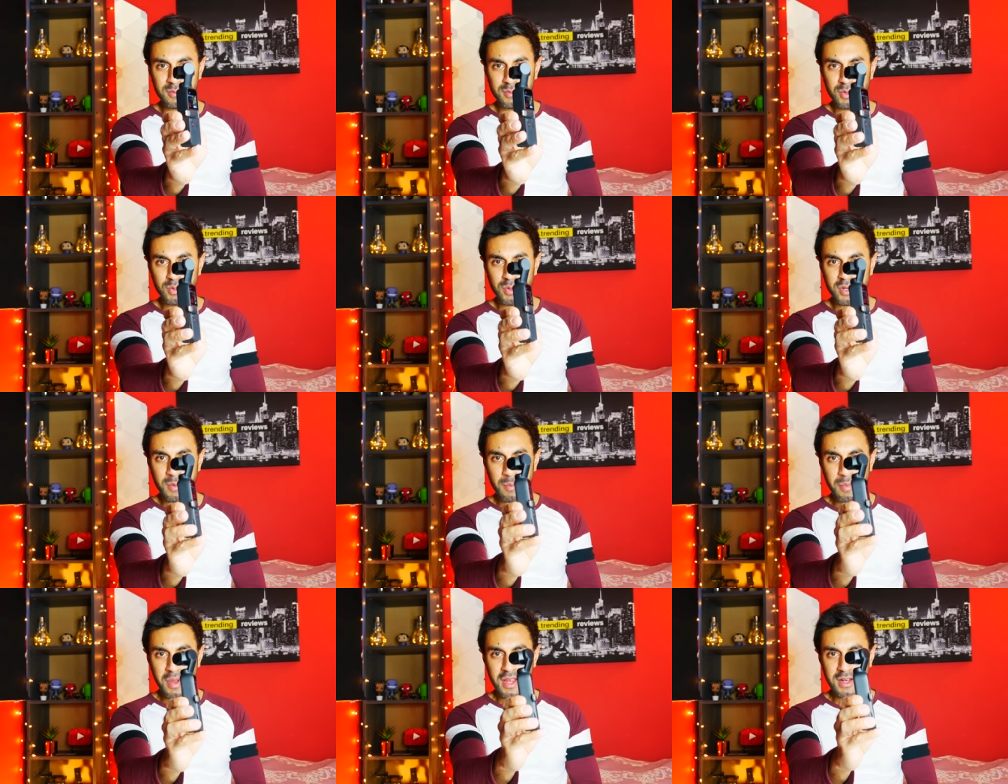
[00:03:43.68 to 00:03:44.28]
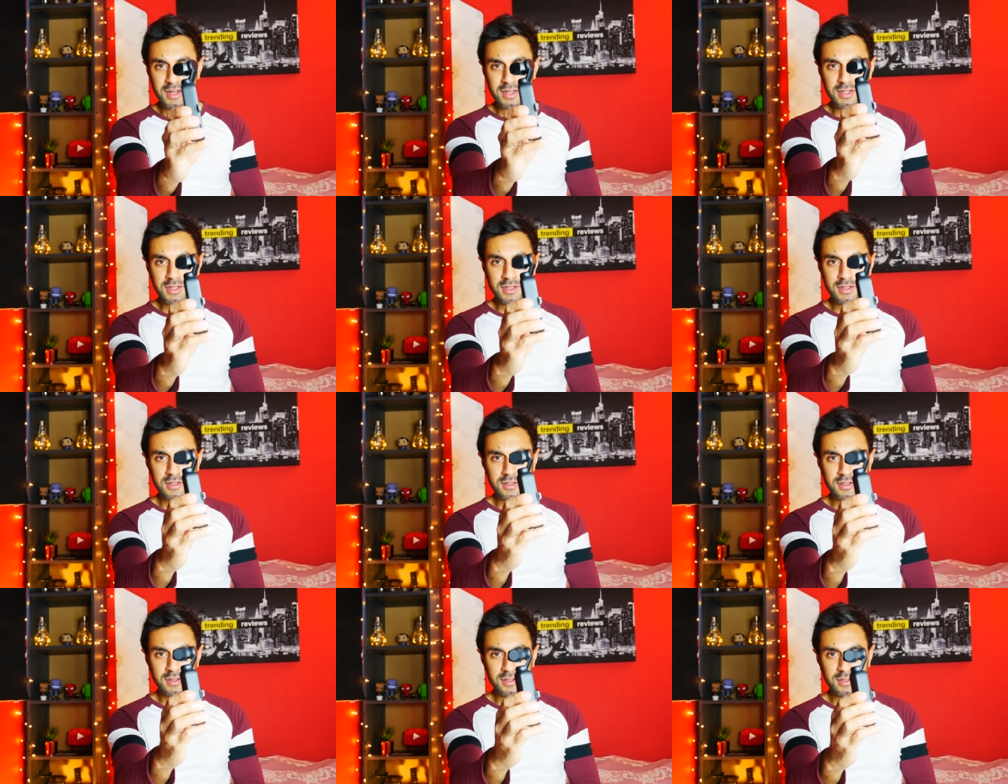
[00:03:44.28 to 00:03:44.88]
but when I'm panning
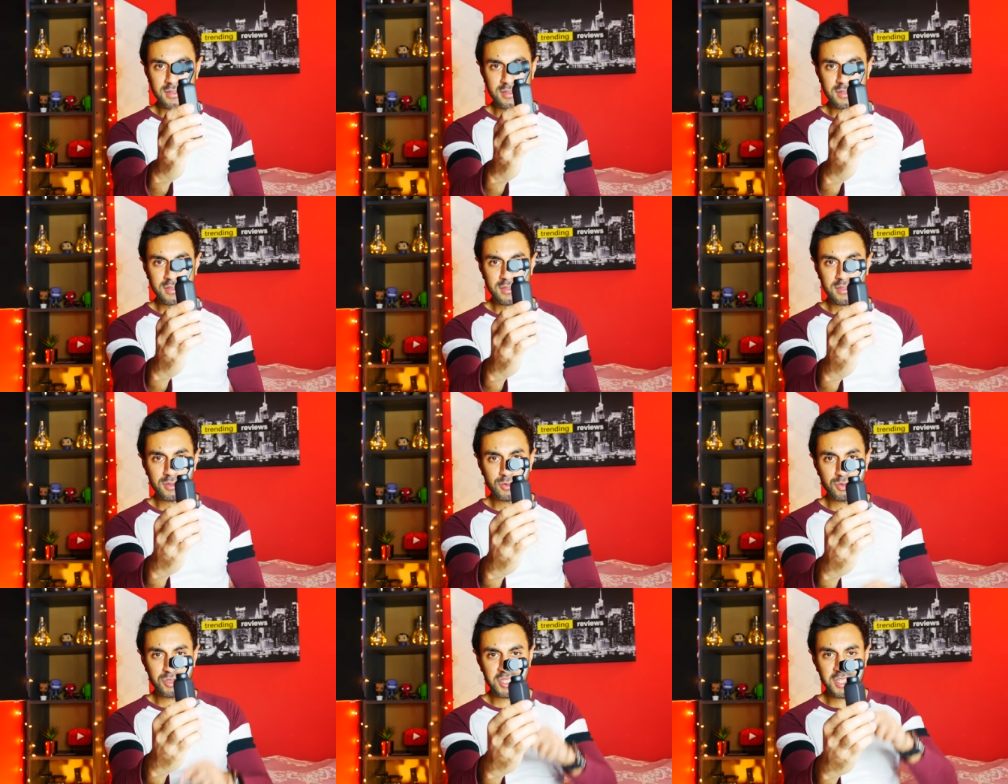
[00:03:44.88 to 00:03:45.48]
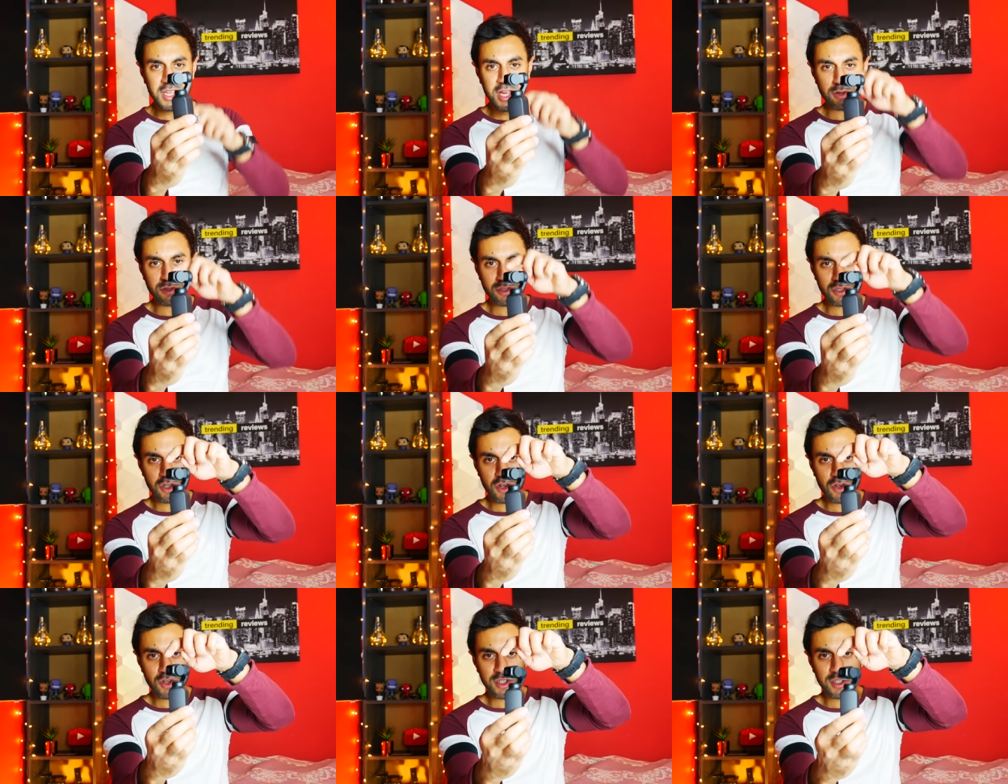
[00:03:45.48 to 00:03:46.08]
you'll see how
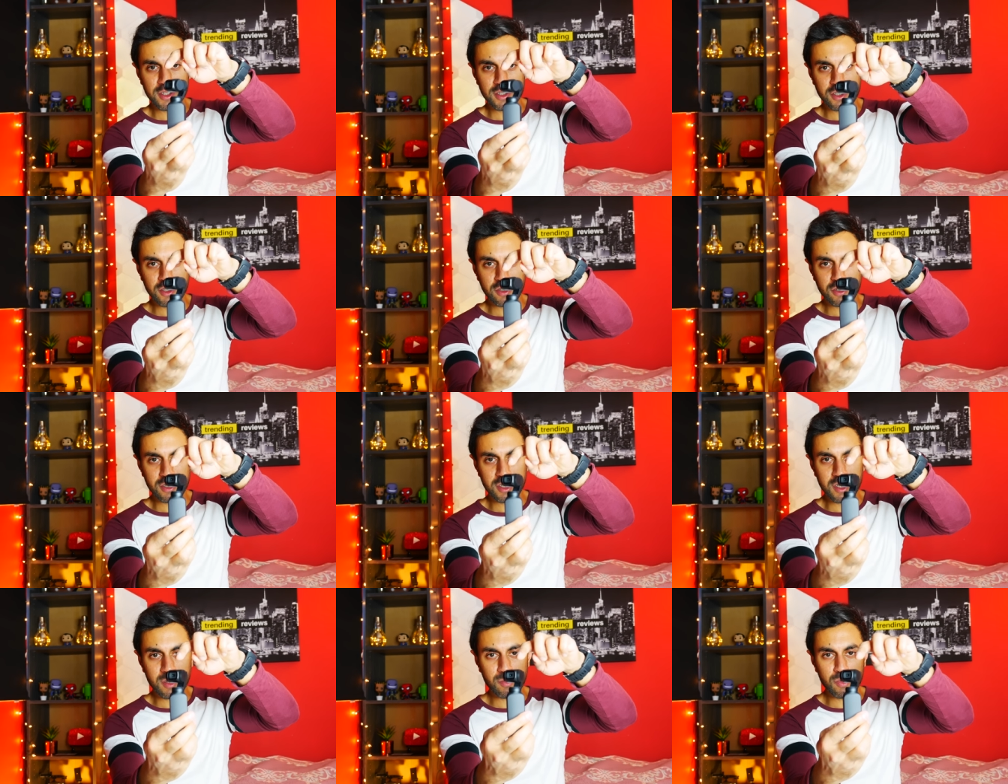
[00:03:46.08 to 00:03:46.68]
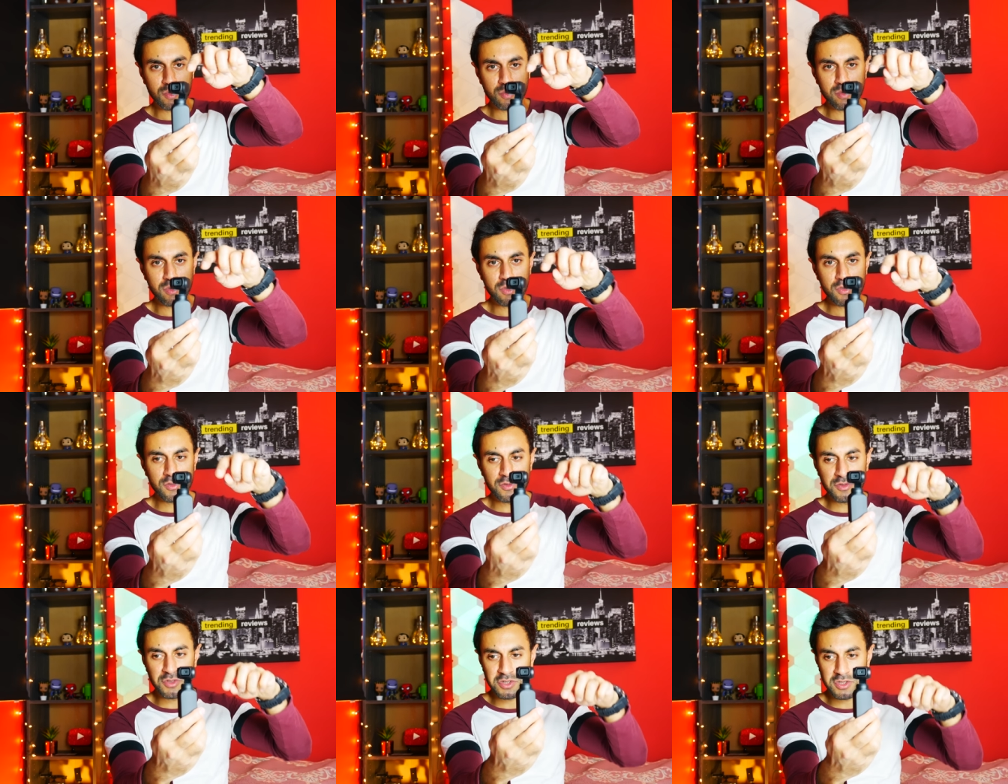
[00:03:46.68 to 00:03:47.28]
slowly the gimbal
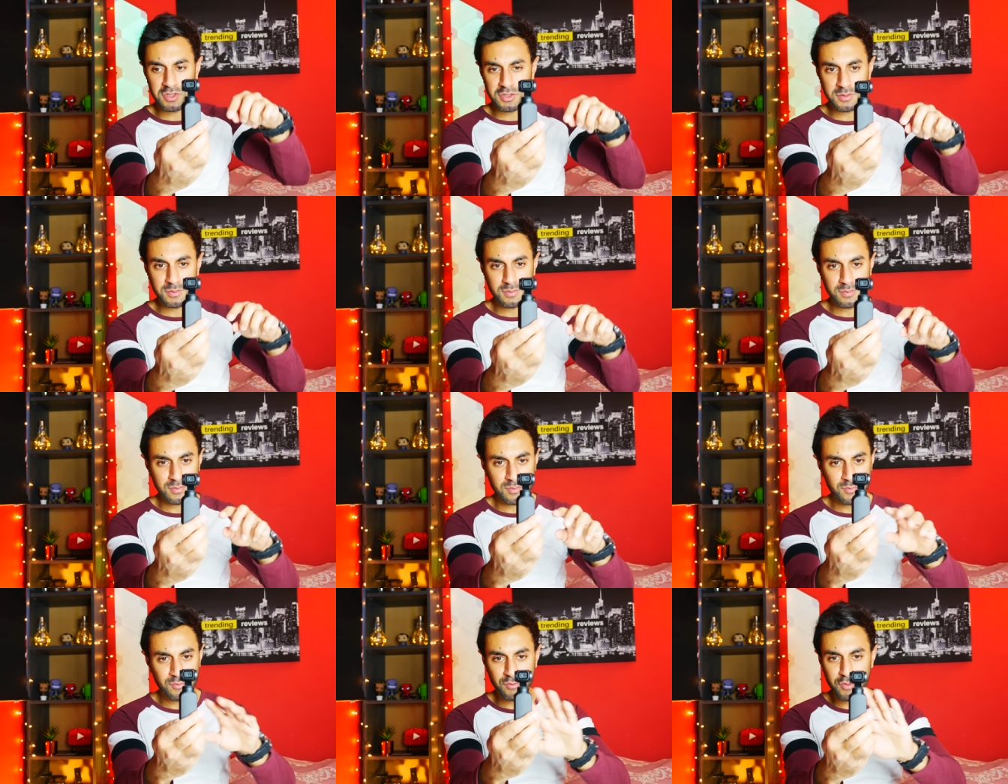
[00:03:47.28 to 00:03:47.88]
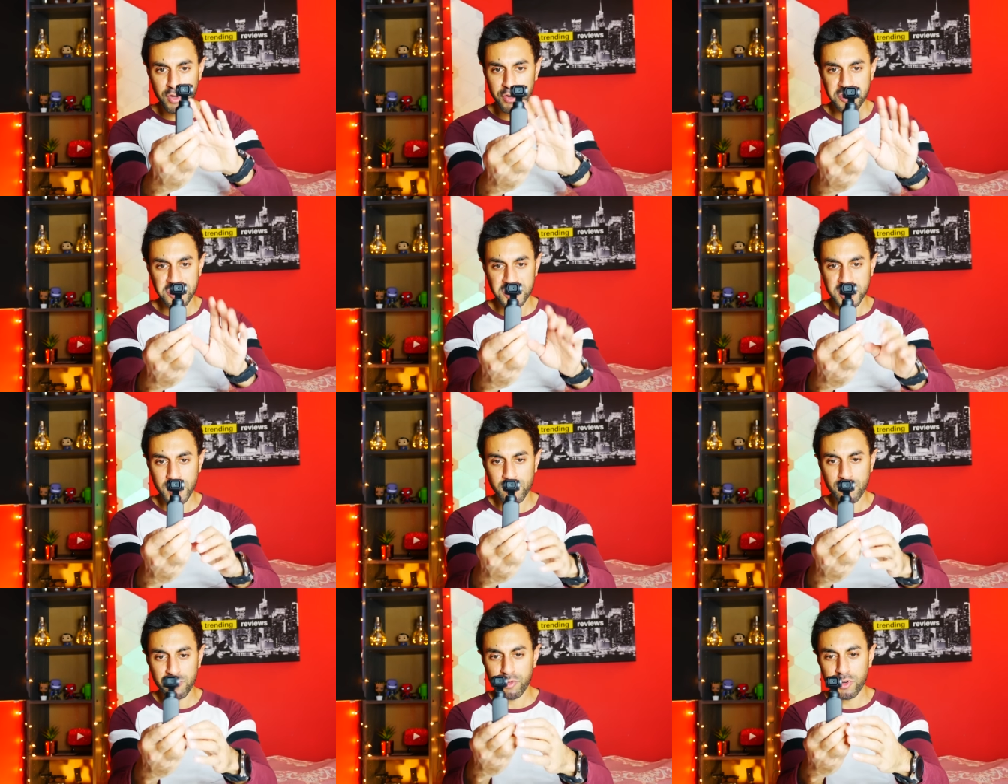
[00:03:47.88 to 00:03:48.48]
moves very
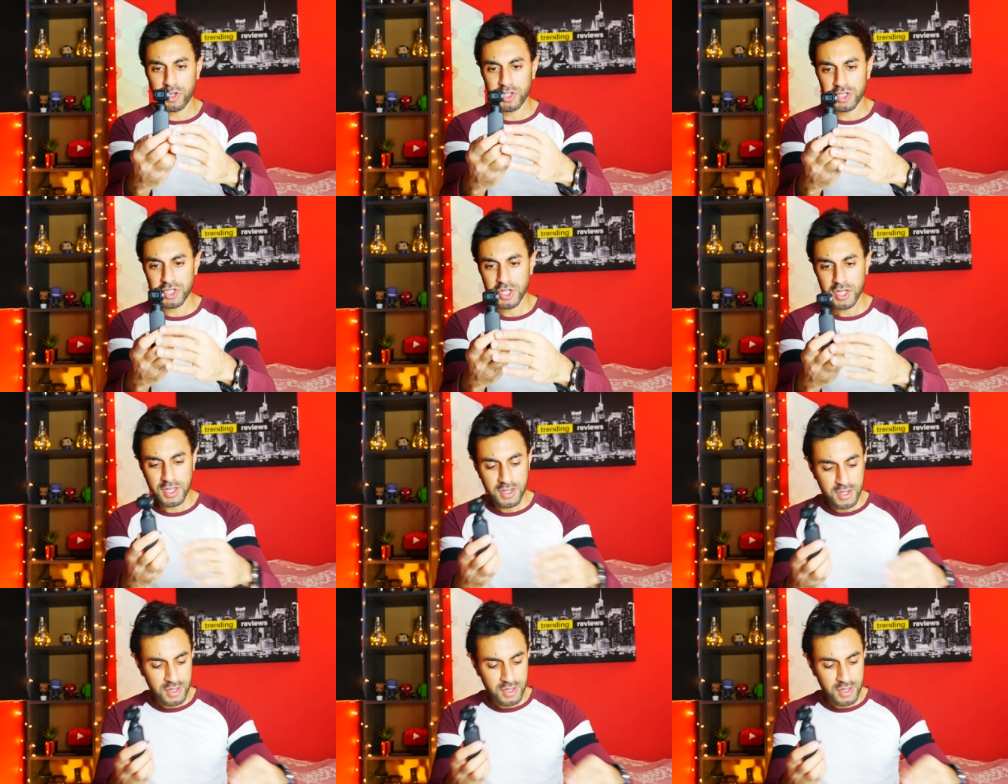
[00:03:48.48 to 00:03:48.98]
stable footage